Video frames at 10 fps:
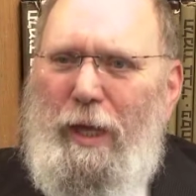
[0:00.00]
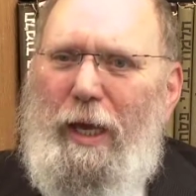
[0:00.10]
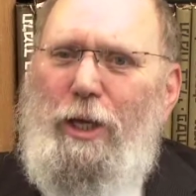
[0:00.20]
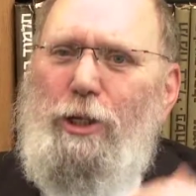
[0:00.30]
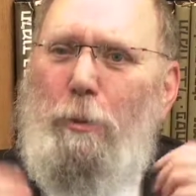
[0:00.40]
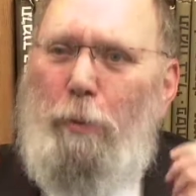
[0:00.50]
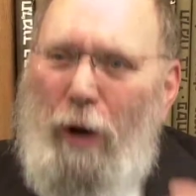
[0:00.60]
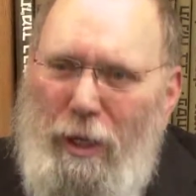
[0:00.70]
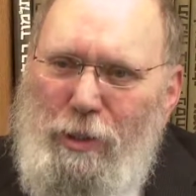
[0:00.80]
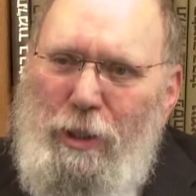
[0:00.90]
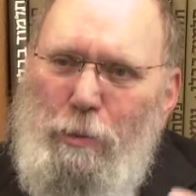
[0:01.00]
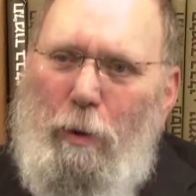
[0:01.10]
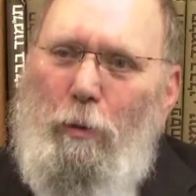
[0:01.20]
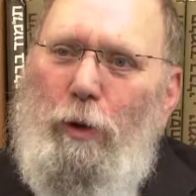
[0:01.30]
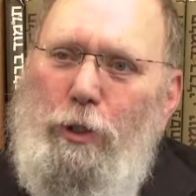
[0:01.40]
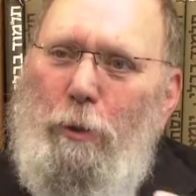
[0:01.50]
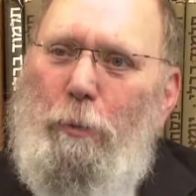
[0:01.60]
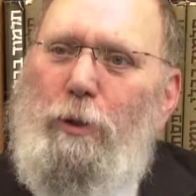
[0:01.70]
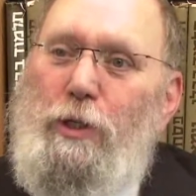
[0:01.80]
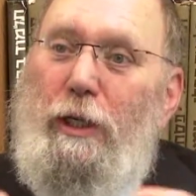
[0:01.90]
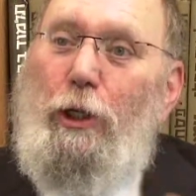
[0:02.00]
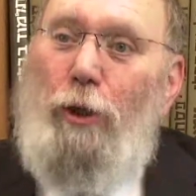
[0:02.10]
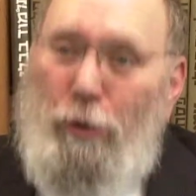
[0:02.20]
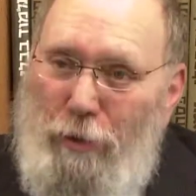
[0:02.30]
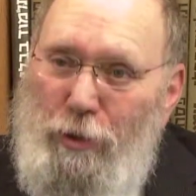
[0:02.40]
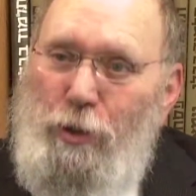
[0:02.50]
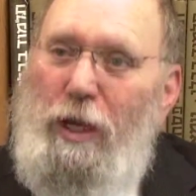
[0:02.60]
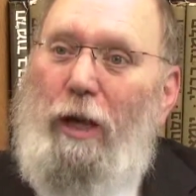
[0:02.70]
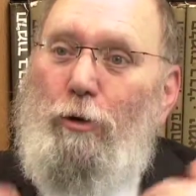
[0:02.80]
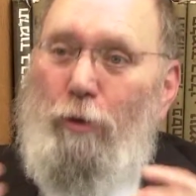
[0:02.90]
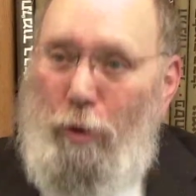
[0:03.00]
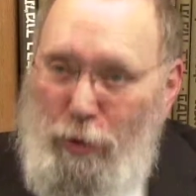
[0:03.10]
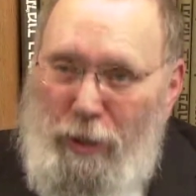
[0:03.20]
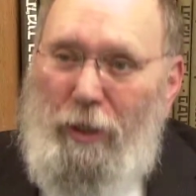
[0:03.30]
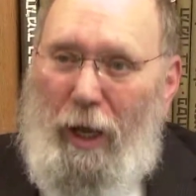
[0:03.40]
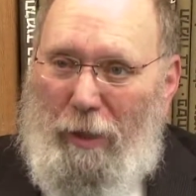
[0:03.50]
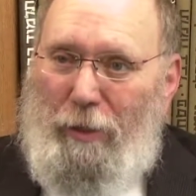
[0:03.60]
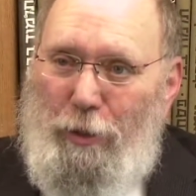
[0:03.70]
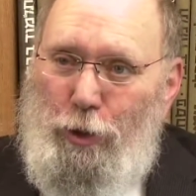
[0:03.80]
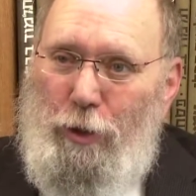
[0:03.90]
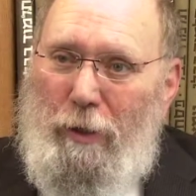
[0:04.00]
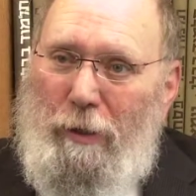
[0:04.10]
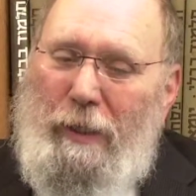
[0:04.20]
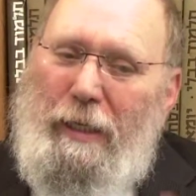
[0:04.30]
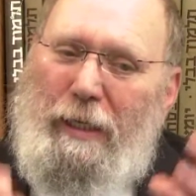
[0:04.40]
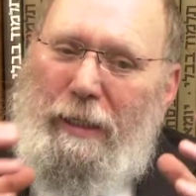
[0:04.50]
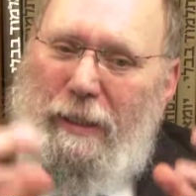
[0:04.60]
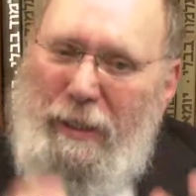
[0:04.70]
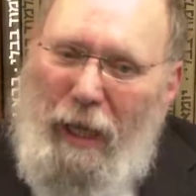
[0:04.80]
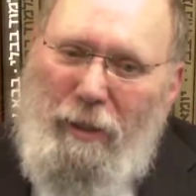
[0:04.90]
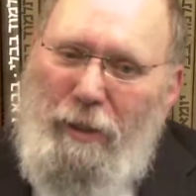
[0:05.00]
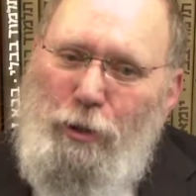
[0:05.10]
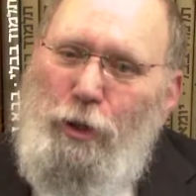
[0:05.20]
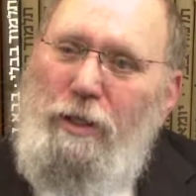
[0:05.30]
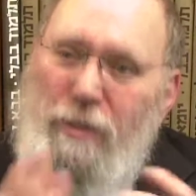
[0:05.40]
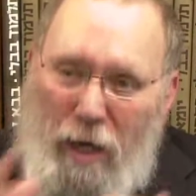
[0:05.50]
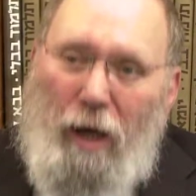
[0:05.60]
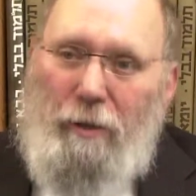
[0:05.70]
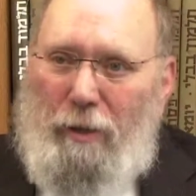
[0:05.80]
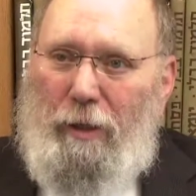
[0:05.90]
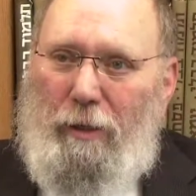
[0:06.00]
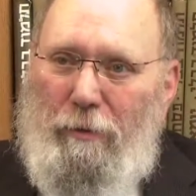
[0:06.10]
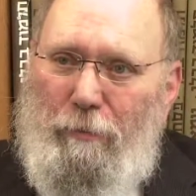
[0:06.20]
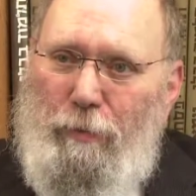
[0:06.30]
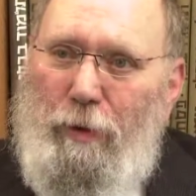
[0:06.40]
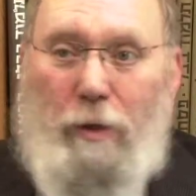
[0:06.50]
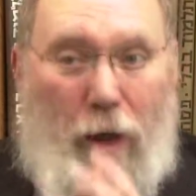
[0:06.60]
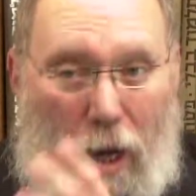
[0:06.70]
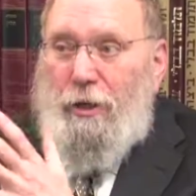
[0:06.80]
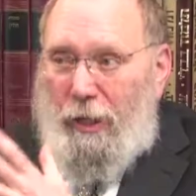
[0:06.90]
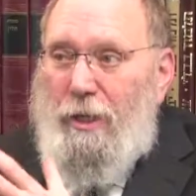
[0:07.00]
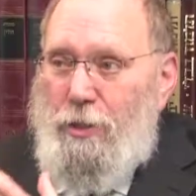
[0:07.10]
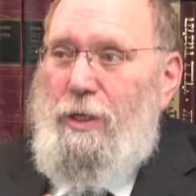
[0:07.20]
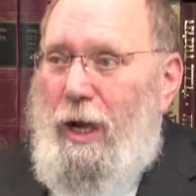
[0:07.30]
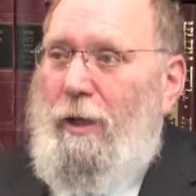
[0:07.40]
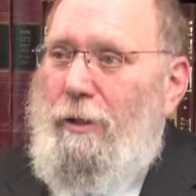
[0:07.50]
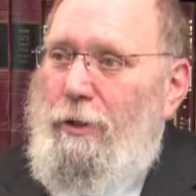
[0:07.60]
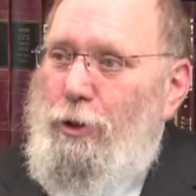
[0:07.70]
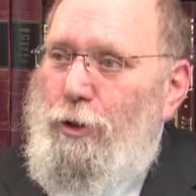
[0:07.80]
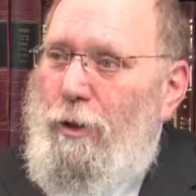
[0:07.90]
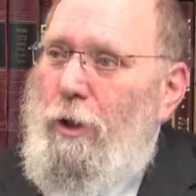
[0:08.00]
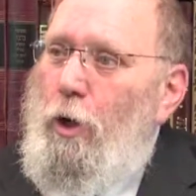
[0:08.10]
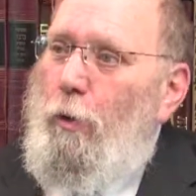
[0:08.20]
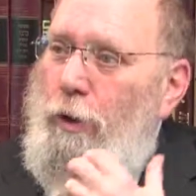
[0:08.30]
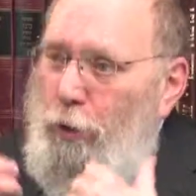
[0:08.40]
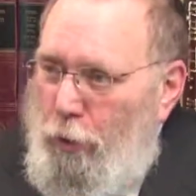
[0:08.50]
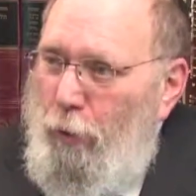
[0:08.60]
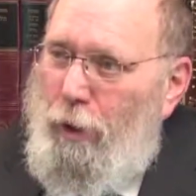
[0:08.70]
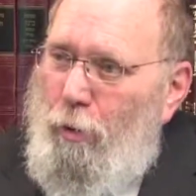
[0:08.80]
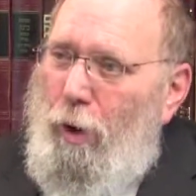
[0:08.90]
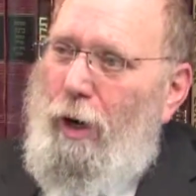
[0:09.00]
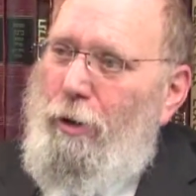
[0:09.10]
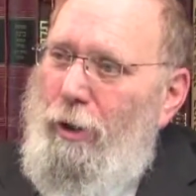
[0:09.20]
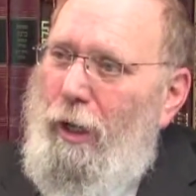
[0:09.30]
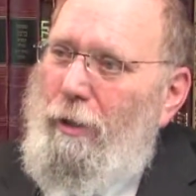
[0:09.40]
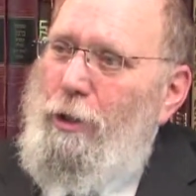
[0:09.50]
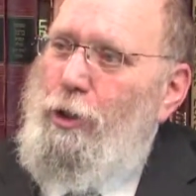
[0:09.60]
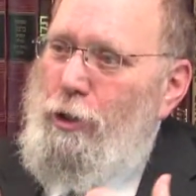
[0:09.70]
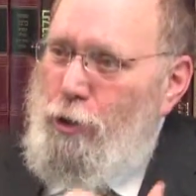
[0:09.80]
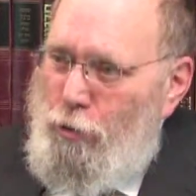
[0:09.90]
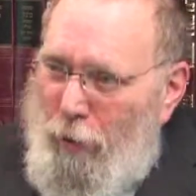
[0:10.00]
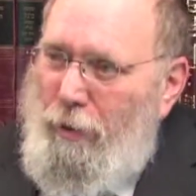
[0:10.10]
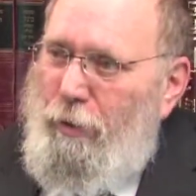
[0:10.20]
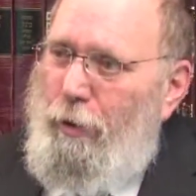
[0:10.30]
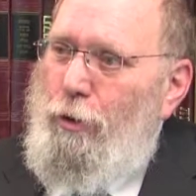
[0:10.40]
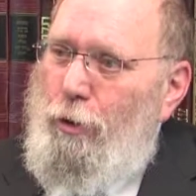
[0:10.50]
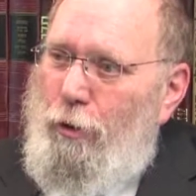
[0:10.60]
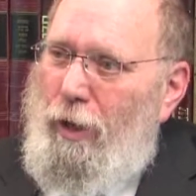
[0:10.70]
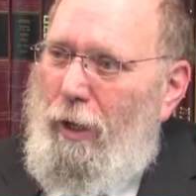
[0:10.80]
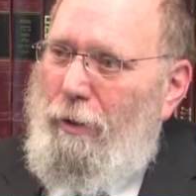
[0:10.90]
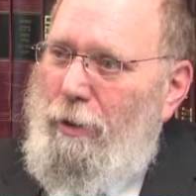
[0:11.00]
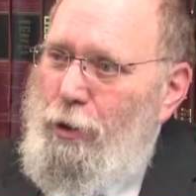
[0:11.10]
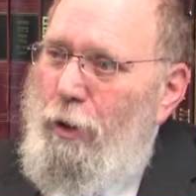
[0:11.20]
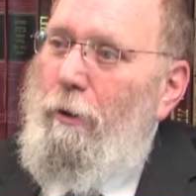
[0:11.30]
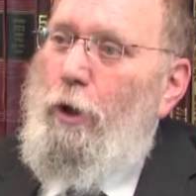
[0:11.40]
It is a process by which a person learns and grows in knowledge. Knowledge is godly. God is knowledge. When you acquire knowledge and strengthen your knowledge,